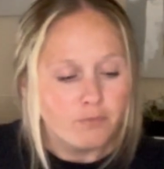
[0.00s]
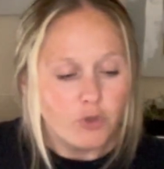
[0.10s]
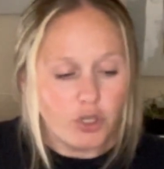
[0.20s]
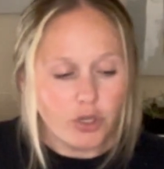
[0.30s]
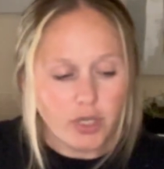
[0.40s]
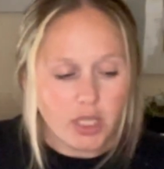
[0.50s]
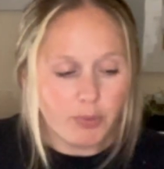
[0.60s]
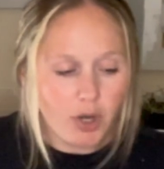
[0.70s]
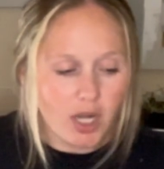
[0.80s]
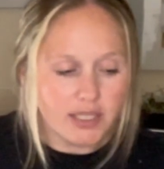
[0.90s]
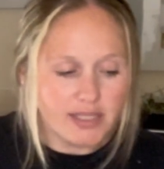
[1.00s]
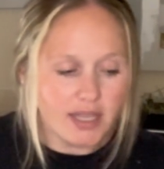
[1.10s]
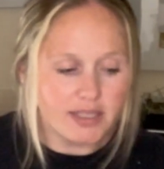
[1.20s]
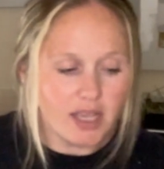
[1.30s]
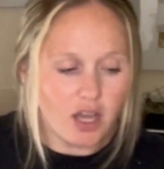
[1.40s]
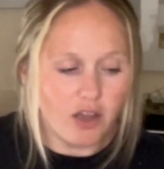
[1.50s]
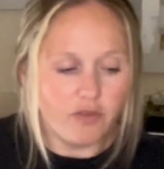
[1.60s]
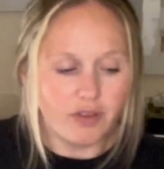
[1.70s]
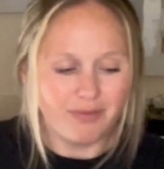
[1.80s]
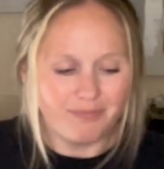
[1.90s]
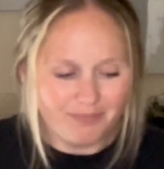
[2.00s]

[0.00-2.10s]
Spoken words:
You're in the process of